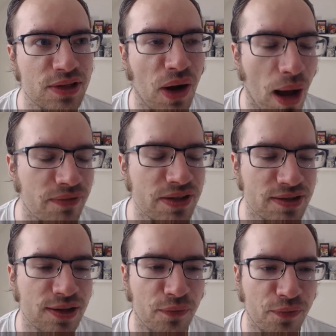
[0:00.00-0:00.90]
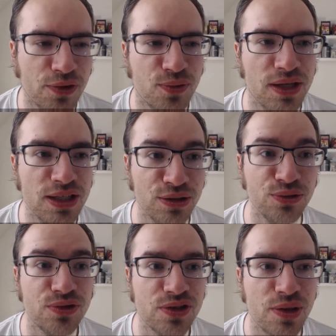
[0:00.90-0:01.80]
you know, obviously in the first one he
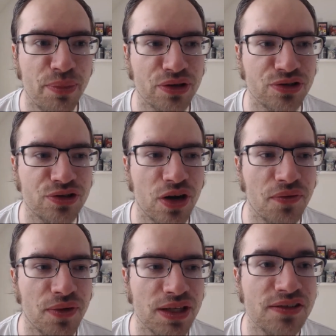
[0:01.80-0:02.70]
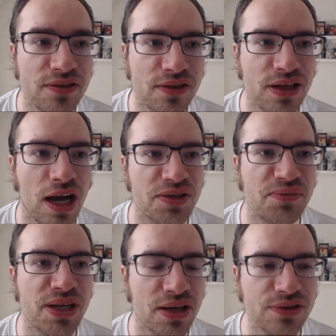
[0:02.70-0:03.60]
loses a bunch of his
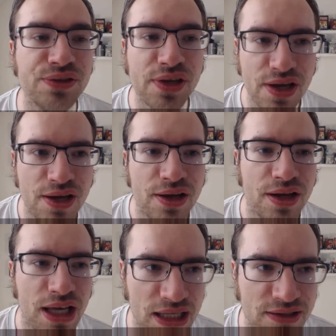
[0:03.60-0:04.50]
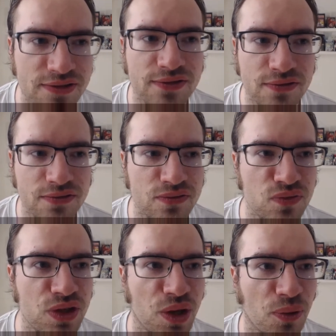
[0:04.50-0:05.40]
guys because it's,
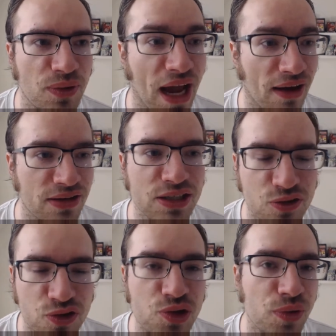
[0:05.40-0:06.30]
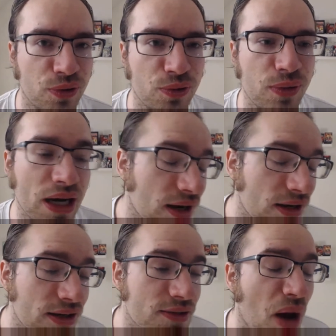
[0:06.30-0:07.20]
you know, yeah, it's chewing through
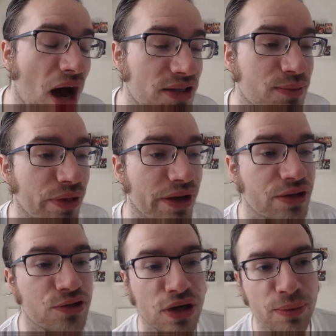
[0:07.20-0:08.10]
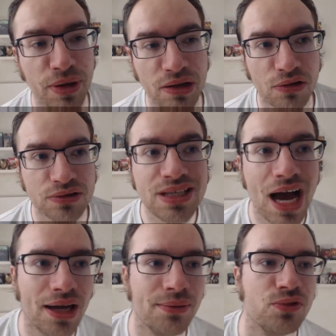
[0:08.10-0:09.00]
and it's possible that it took him a long
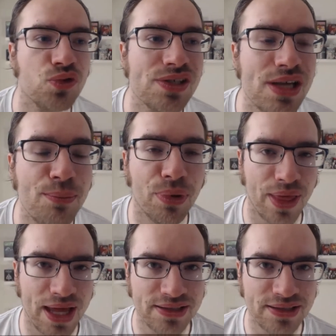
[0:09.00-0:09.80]
time to assemble